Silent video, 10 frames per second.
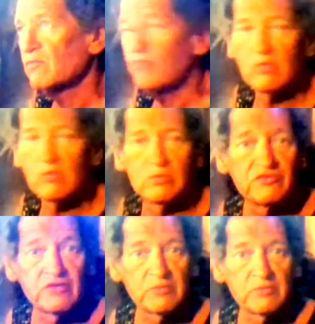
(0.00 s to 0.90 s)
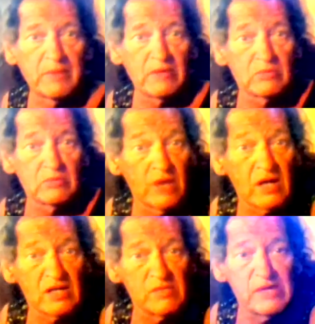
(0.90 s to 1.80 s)
What was the subject matter? It was
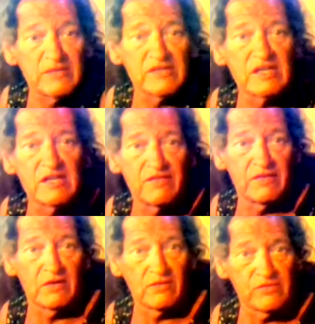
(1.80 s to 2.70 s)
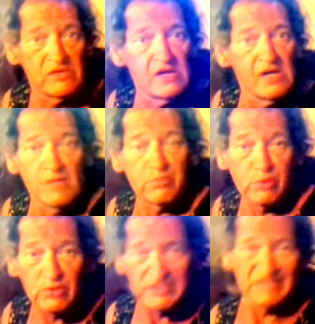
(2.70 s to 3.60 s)
talking about all the
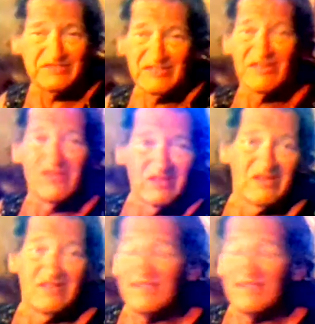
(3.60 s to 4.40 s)
protesting going on and